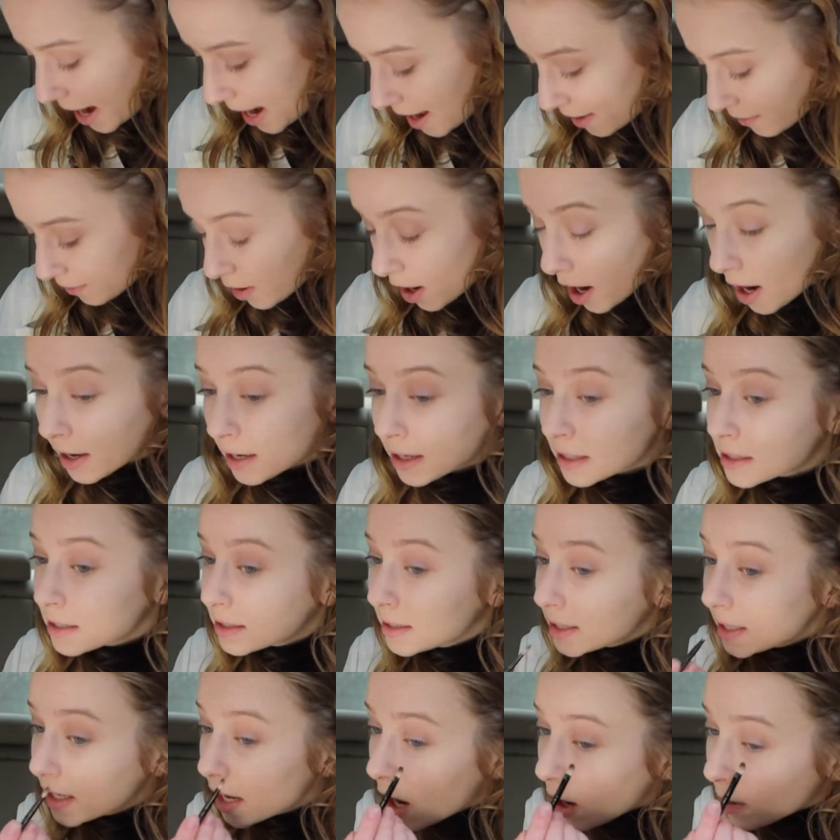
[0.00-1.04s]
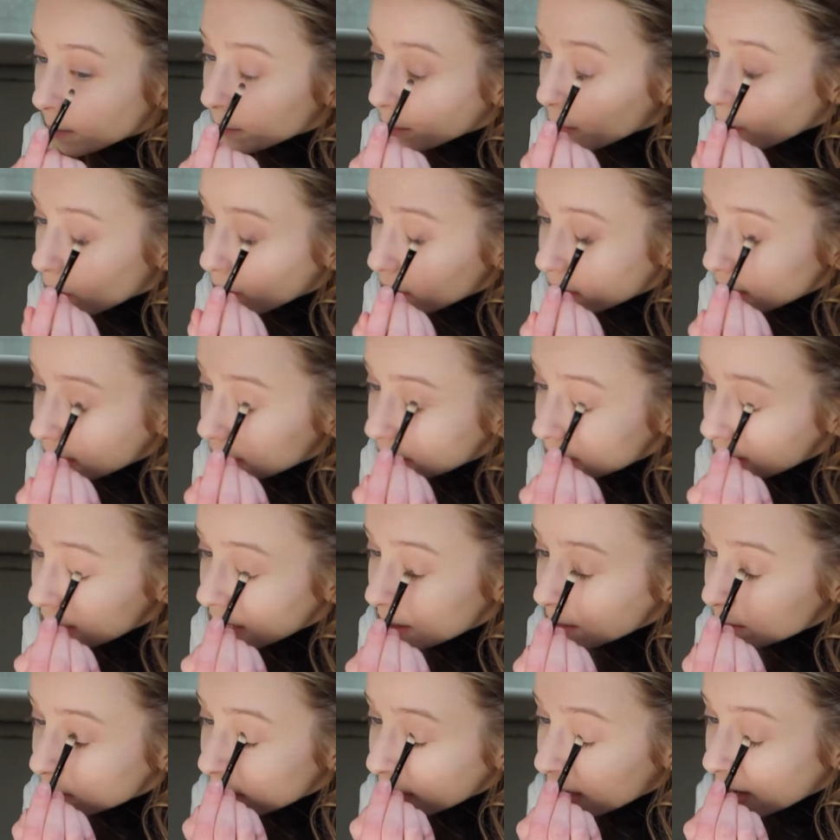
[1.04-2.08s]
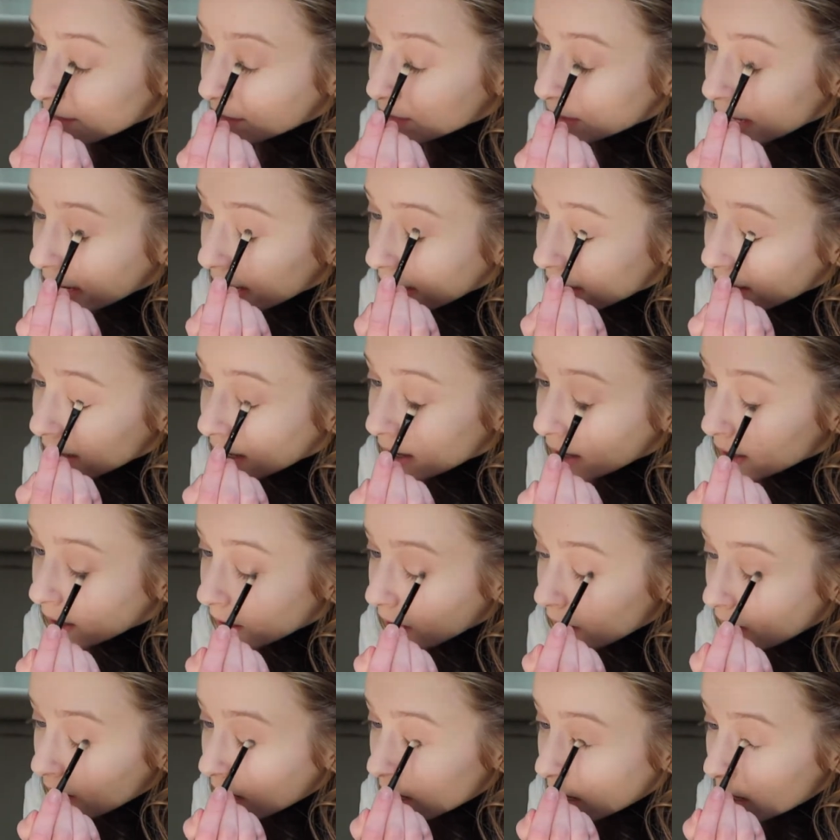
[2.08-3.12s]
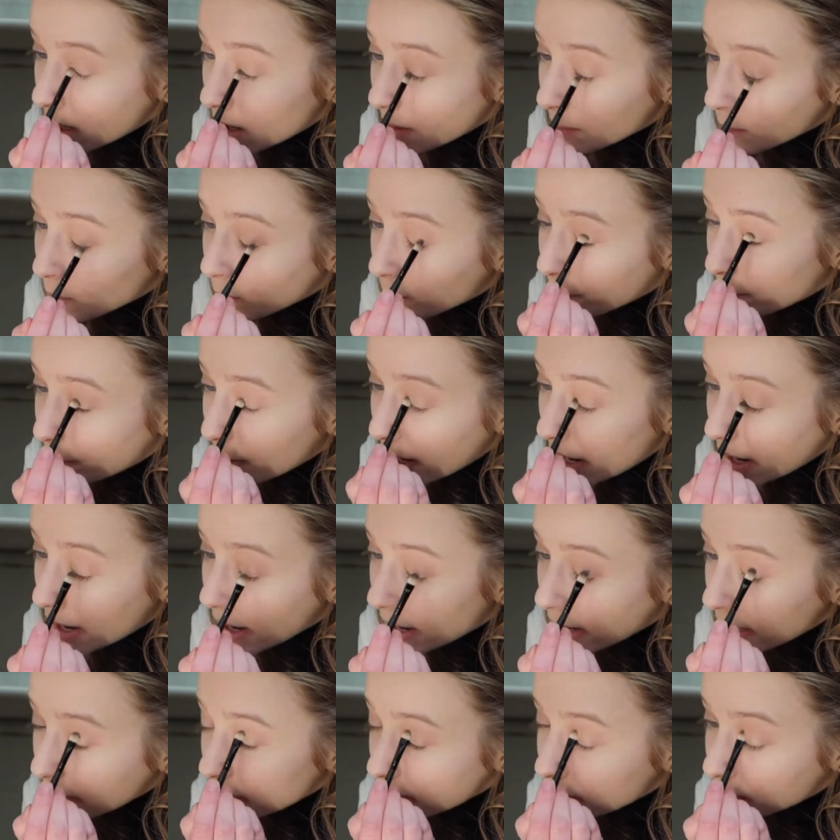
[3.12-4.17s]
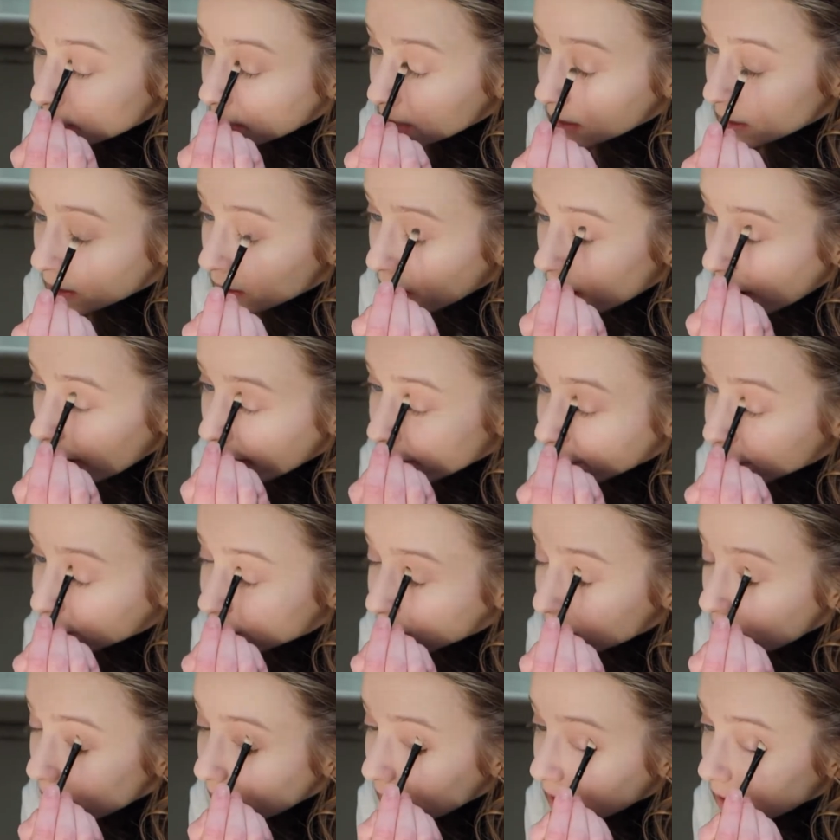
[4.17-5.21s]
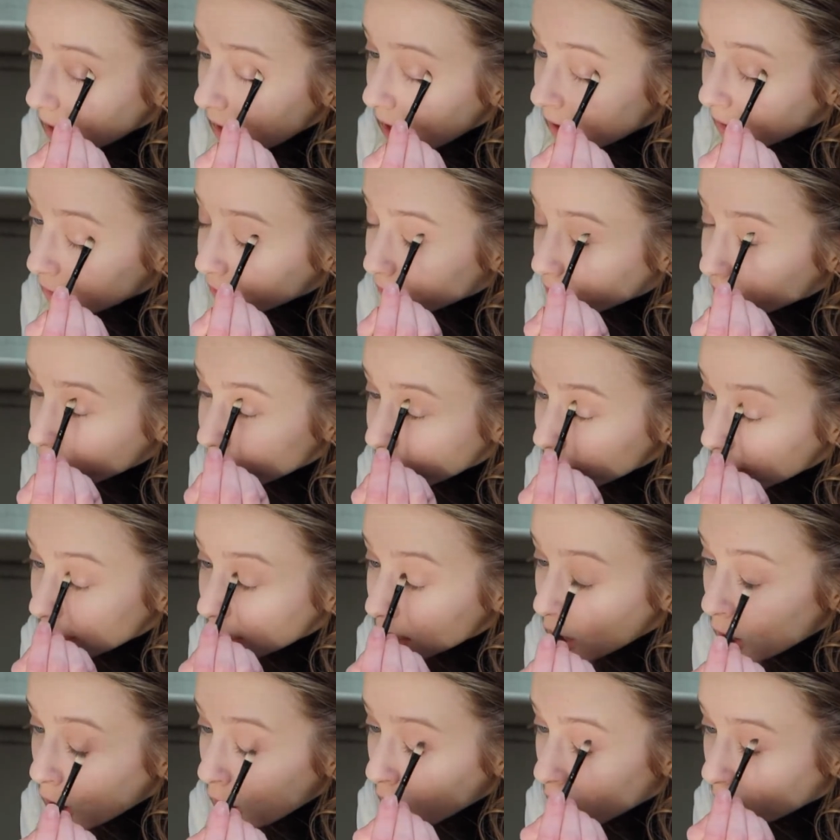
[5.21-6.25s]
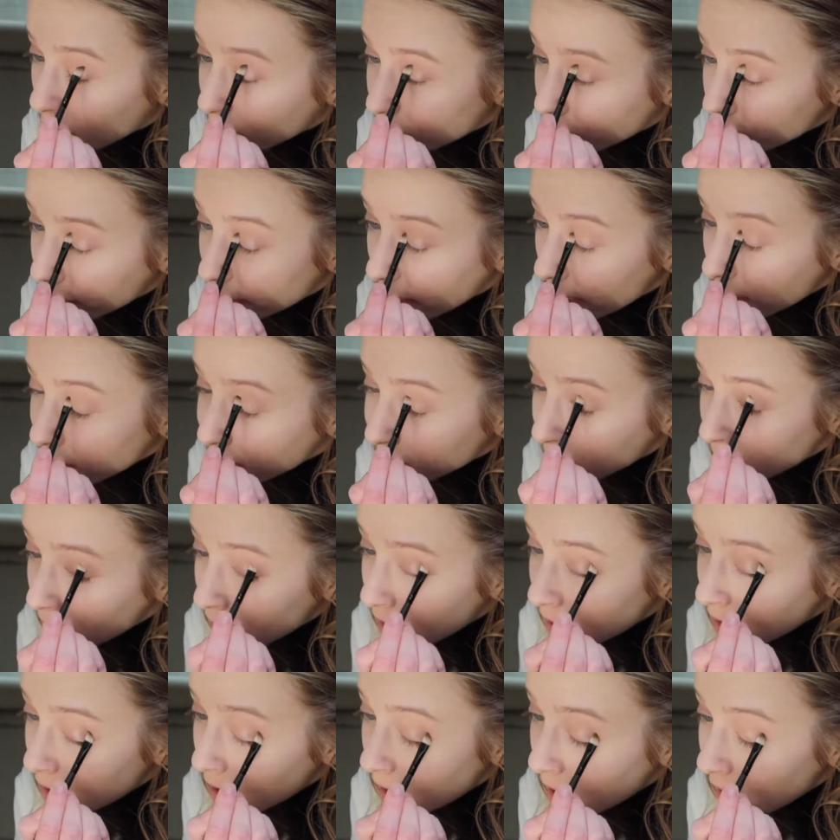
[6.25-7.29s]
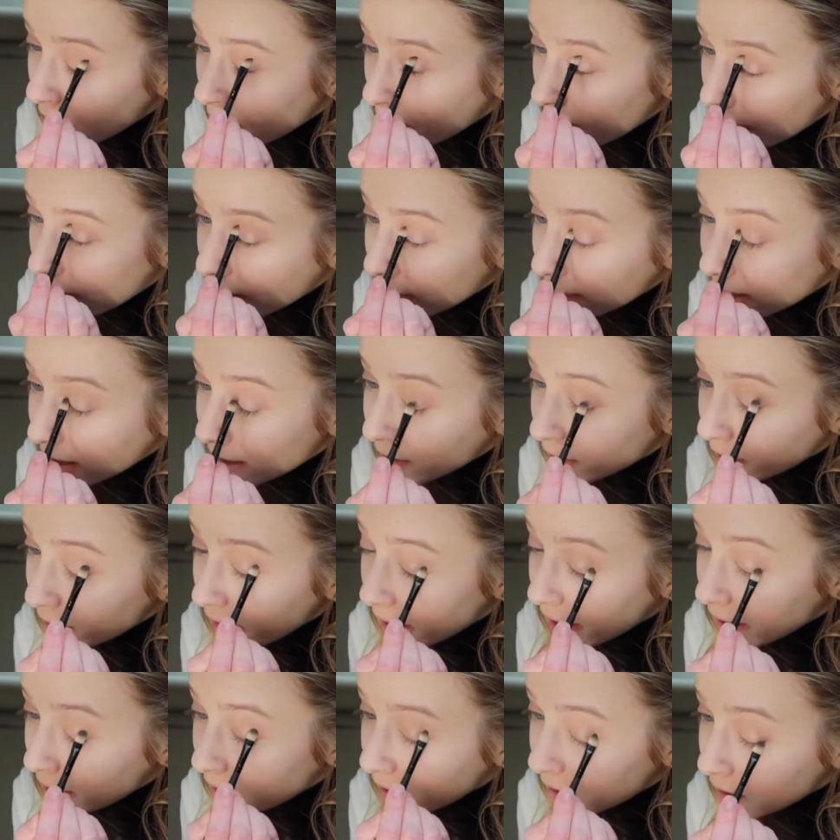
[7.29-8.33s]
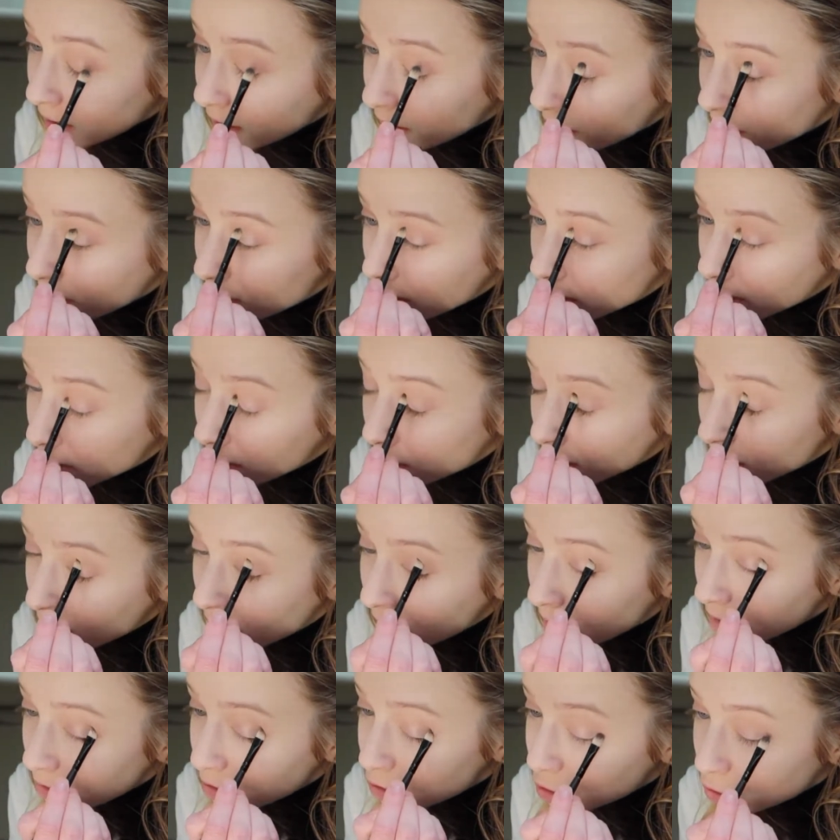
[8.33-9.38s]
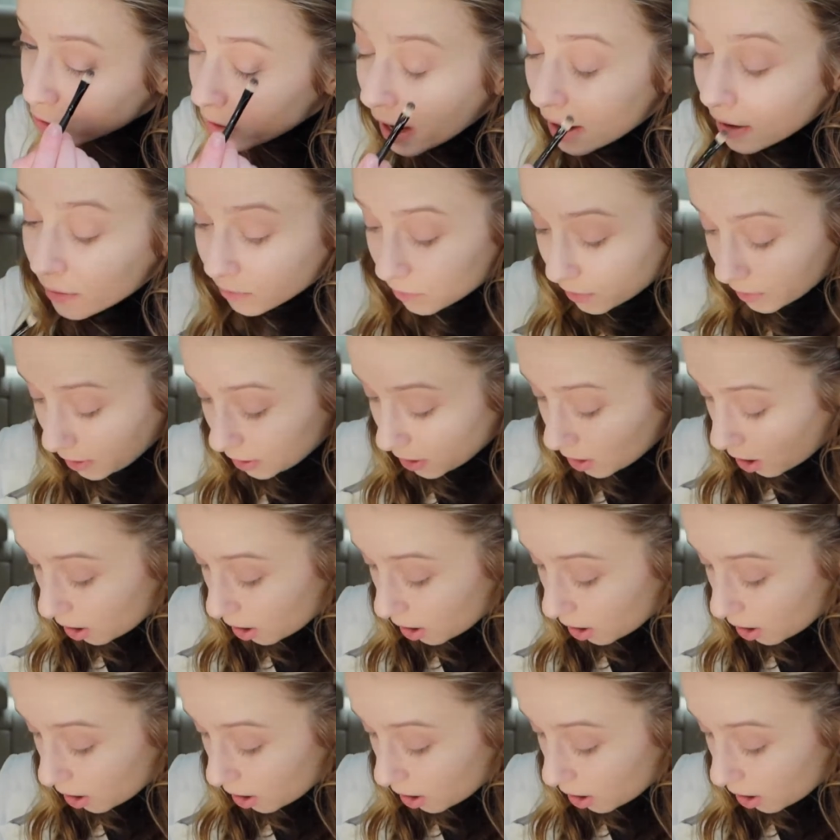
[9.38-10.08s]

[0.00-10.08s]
I've gotten a C on both exams that I've taken, but I've studied freaking hard for them, and I like try really